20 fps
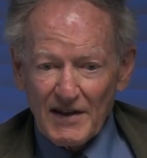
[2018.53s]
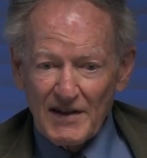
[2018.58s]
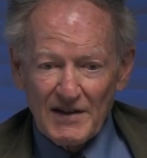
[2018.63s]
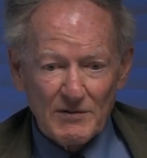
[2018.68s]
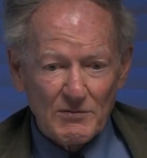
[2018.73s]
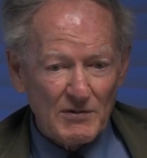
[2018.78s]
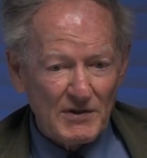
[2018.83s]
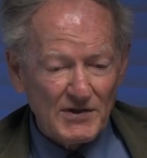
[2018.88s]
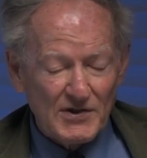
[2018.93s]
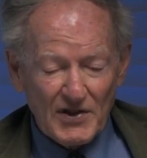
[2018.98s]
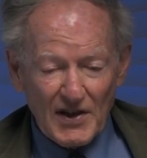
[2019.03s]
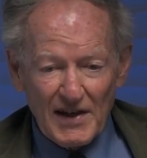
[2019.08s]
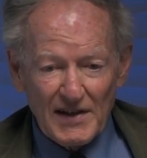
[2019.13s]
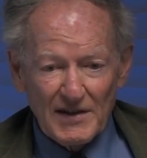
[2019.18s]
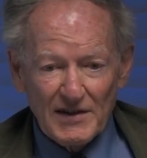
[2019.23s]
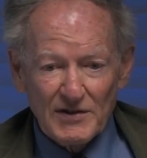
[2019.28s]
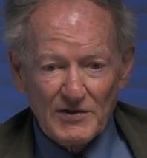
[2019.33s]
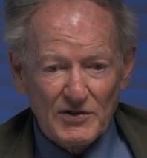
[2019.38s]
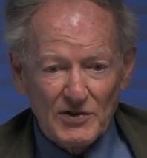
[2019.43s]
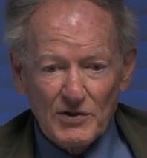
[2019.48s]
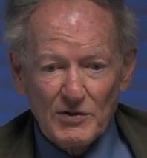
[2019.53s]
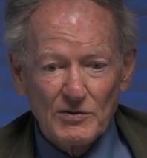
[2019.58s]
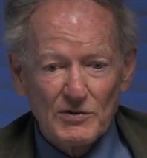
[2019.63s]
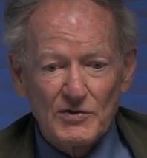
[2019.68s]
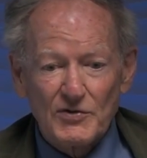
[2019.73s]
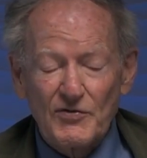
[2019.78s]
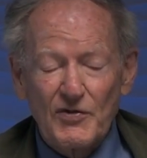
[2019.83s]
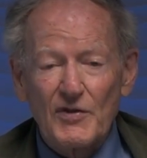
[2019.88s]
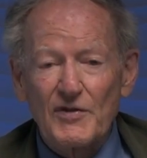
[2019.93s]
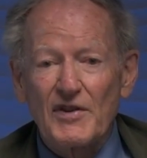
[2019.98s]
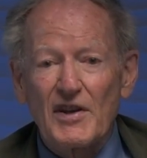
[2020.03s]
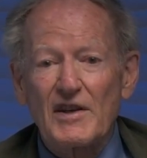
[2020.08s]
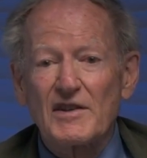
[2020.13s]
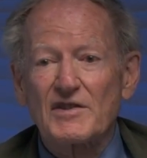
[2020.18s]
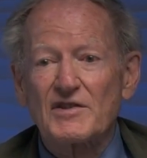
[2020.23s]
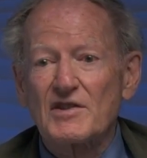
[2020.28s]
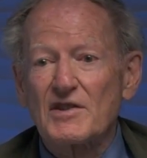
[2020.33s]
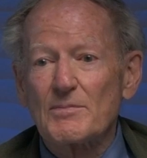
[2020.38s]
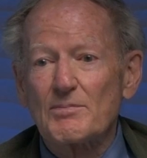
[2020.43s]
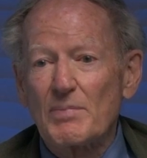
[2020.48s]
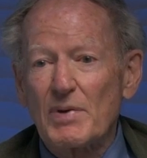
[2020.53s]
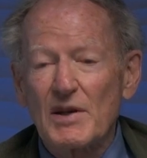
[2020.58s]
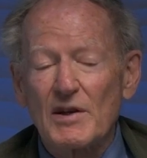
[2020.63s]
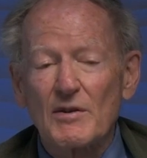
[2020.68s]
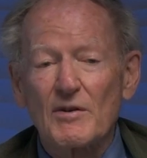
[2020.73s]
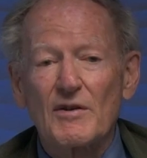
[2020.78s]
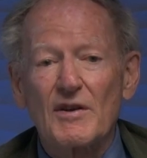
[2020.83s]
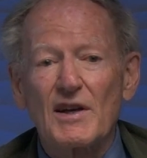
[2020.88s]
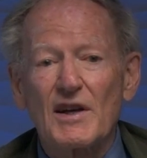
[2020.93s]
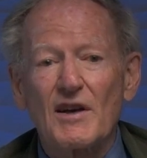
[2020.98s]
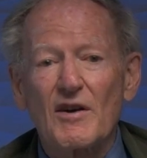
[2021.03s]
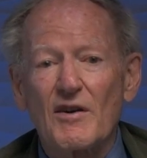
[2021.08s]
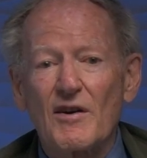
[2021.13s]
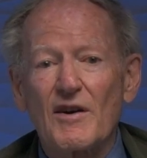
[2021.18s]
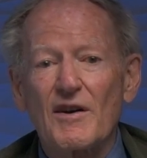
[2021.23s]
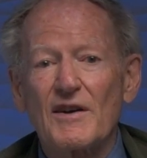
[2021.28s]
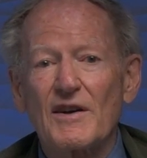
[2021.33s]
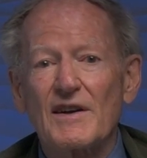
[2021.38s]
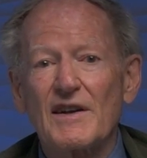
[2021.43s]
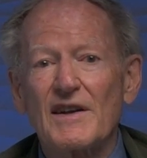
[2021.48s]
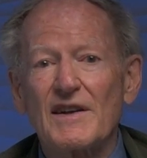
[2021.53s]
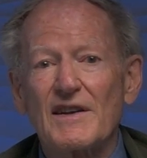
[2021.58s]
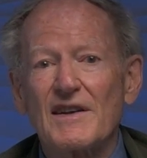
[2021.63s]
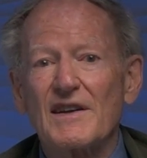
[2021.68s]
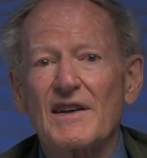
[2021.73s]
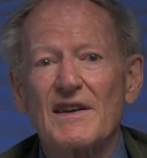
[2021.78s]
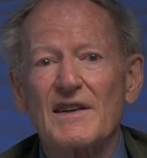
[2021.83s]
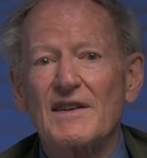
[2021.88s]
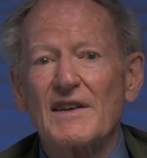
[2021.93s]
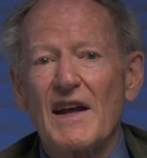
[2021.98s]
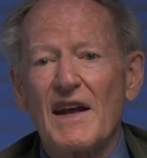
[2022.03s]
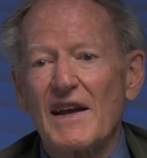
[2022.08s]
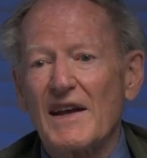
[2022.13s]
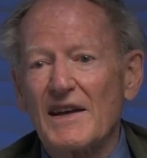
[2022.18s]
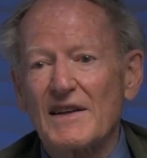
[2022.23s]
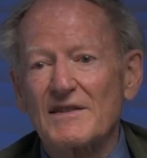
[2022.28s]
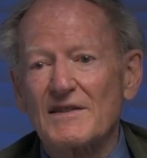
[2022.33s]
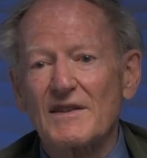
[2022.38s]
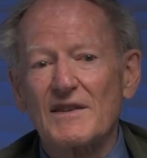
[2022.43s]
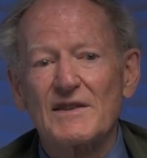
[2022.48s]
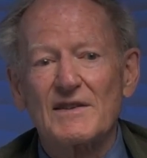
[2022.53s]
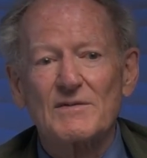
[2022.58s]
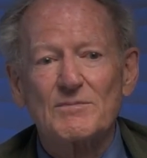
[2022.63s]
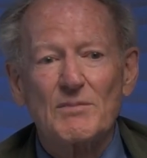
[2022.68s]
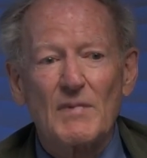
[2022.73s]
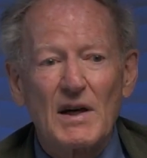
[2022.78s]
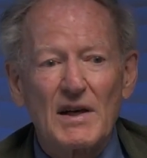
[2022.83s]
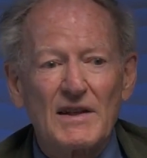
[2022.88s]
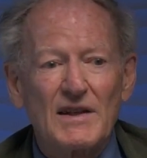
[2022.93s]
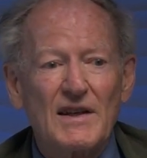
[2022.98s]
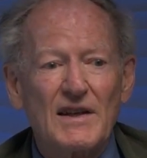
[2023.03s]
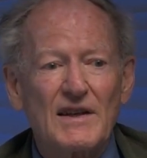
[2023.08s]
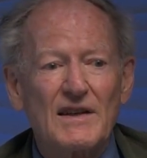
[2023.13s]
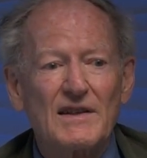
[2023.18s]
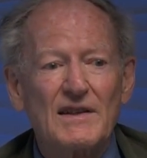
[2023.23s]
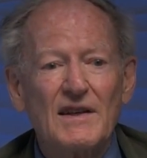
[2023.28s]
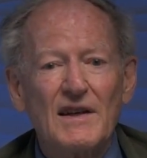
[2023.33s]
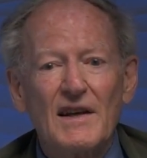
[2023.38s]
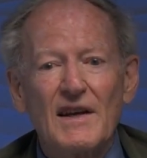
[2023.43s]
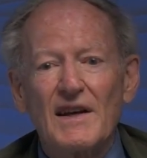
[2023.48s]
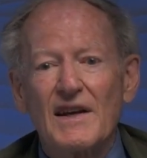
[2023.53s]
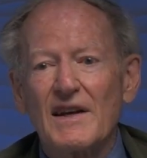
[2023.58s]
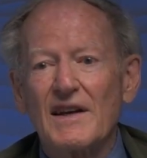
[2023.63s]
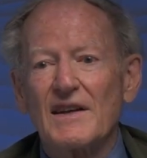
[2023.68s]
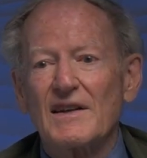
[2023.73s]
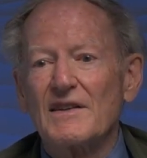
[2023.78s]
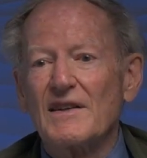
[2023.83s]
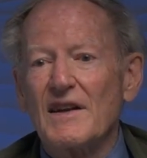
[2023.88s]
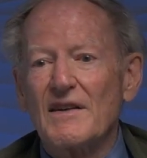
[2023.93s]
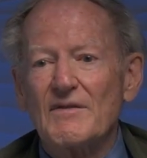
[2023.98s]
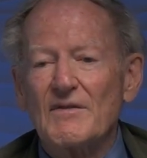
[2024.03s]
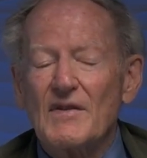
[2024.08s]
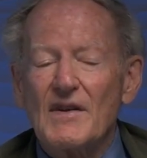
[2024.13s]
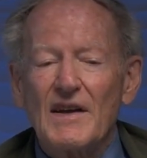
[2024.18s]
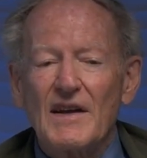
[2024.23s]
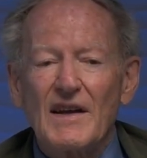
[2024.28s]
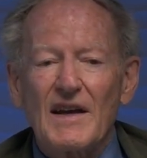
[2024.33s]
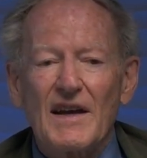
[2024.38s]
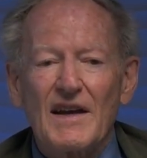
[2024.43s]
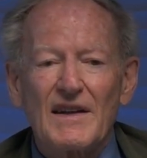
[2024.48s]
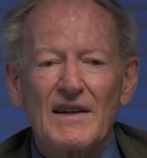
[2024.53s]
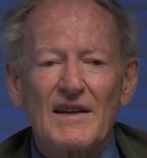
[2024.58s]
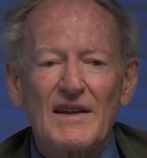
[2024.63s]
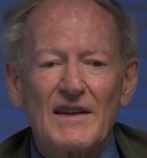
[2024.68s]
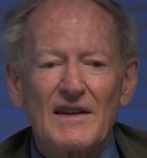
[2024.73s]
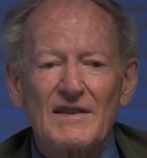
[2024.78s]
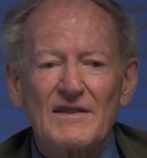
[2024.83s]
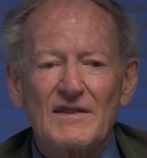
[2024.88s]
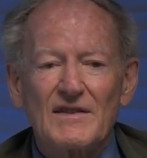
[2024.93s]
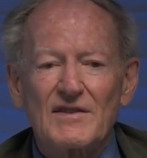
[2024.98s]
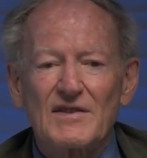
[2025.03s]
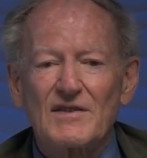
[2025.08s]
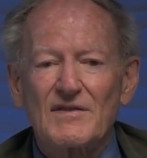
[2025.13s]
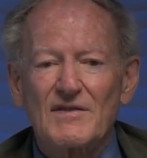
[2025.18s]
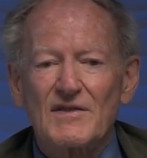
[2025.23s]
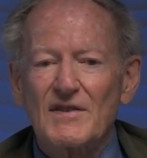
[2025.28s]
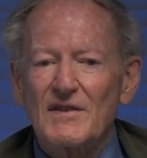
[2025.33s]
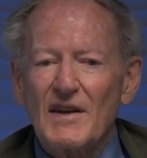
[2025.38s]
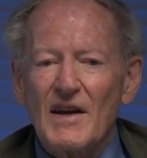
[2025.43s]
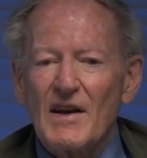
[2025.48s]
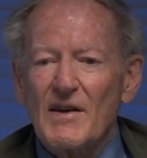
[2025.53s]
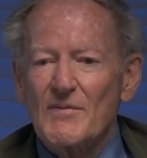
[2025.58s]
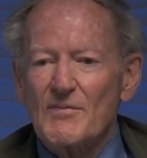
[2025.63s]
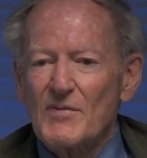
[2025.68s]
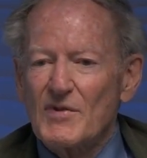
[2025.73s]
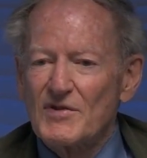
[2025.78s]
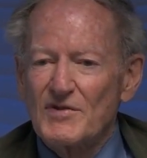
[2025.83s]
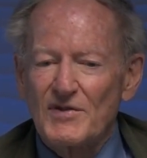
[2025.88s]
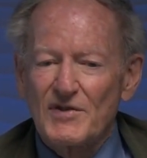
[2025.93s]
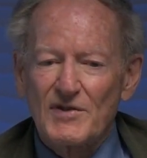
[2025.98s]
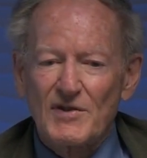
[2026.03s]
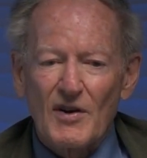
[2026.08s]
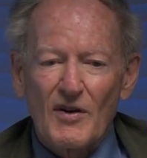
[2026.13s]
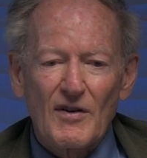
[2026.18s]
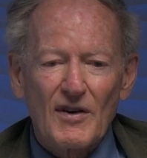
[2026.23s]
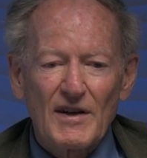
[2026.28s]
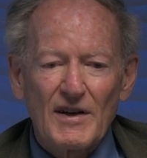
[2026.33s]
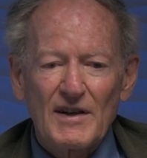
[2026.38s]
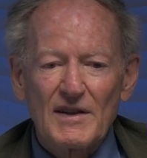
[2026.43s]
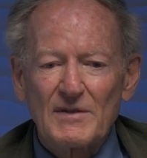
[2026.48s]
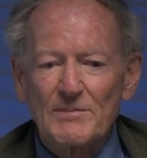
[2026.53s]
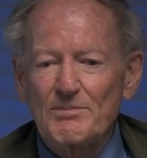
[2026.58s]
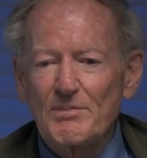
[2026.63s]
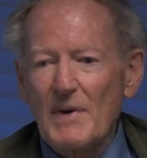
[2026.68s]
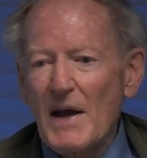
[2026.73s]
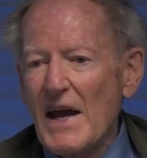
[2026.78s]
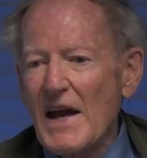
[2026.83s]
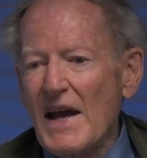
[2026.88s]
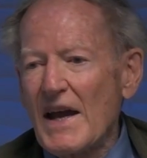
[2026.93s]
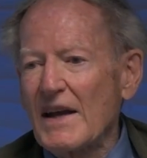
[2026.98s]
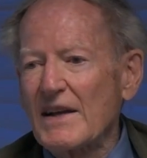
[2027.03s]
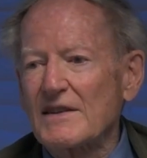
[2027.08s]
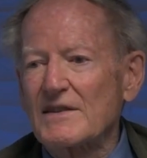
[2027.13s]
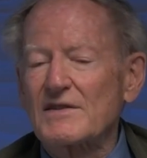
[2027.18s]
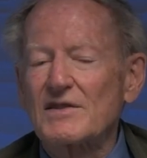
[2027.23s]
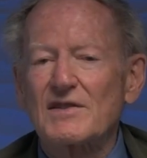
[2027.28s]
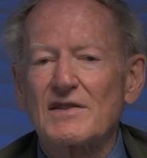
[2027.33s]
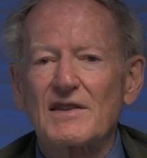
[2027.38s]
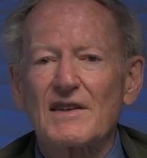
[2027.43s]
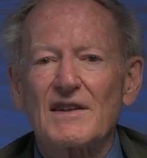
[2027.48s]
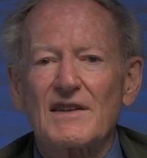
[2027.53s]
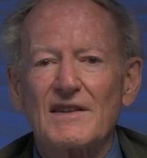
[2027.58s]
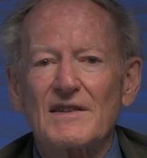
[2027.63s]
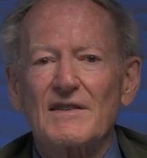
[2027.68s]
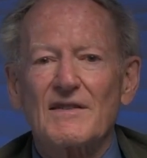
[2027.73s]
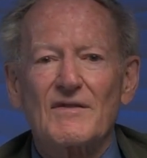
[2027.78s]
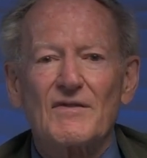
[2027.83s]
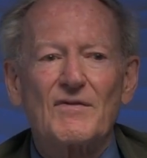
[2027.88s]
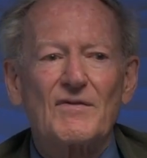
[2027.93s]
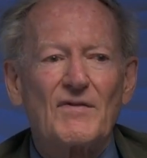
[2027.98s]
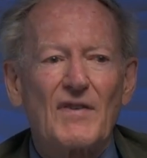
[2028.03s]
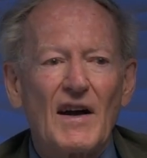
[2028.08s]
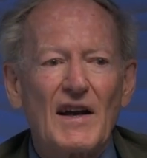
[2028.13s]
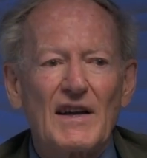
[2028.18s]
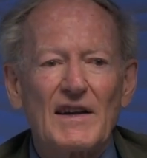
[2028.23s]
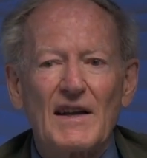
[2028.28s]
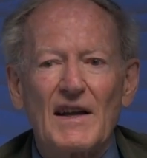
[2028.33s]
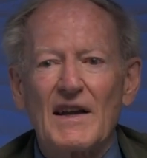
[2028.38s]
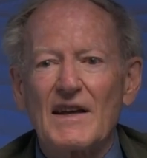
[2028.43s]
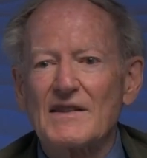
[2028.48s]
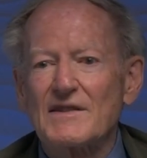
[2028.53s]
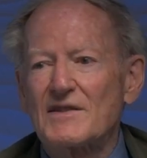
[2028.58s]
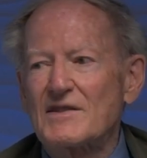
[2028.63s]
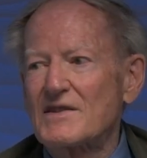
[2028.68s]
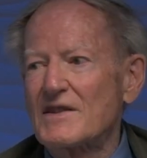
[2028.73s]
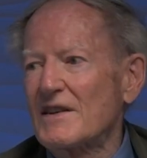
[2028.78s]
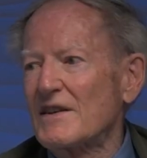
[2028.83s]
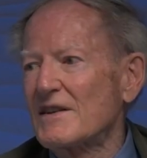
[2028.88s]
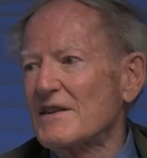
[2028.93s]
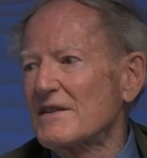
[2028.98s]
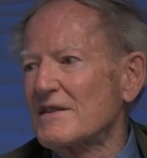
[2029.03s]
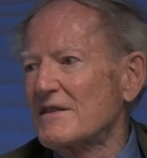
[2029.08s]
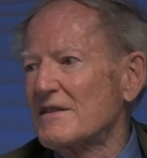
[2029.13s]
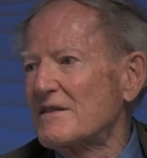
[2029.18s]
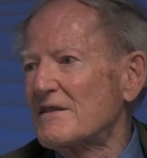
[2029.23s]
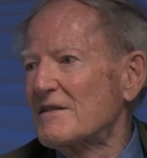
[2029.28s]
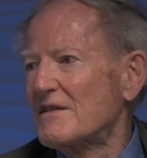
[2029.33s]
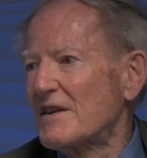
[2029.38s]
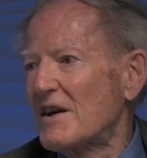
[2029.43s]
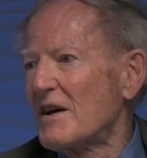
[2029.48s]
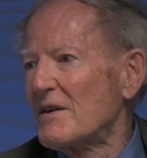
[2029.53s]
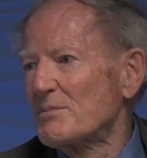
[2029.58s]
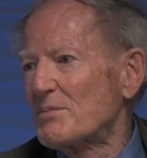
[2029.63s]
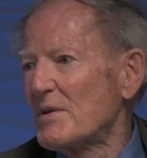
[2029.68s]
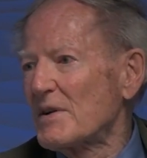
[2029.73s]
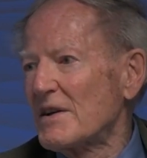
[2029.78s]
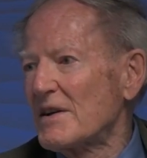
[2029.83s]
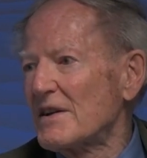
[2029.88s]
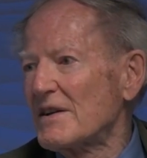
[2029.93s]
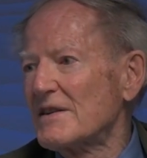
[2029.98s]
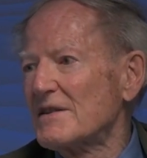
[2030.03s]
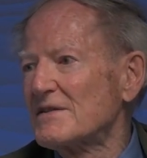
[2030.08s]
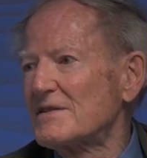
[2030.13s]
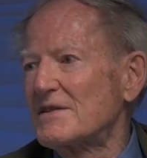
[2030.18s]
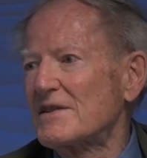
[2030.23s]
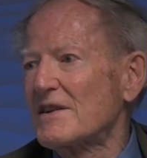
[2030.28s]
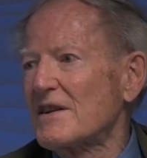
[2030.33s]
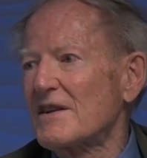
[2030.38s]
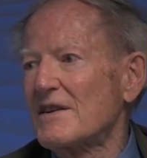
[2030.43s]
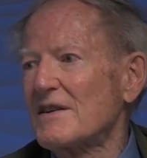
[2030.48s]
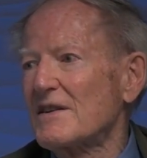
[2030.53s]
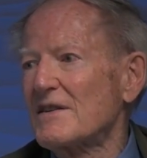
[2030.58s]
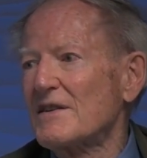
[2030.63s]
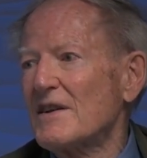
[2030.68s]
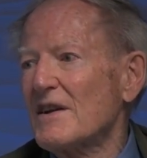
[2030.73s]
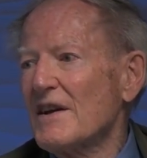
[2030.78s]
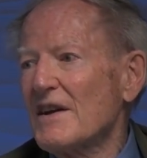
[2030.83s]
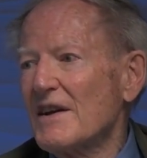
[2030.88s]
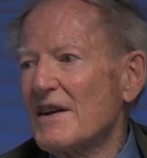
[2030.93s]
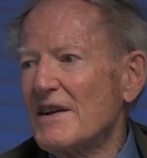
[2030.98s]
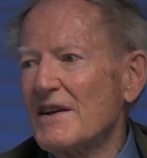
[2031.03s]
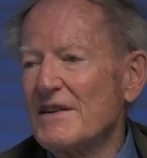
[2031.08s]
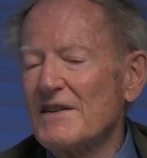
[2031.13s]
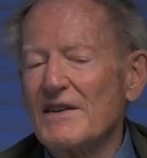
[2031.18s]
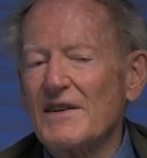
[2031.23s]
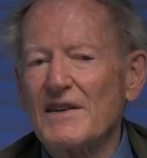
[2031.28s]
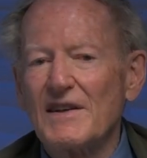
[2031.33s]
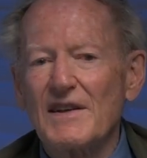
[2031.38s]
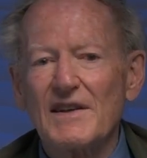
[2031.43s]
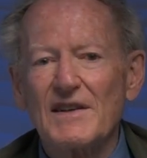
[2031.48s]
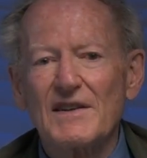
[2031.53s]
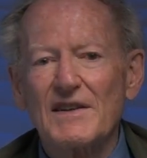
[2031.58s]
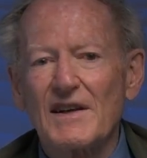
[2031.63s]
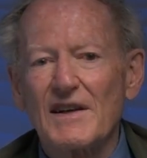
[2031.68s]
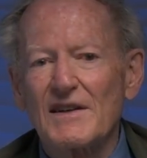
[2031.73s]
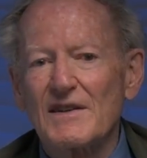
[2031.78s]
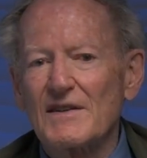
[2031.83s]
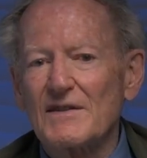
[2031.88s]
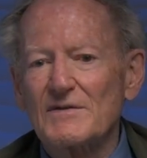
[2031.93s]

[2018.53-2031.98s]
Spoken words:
He resented Jews for their superiority in handling money and in starting banks and financing companies. He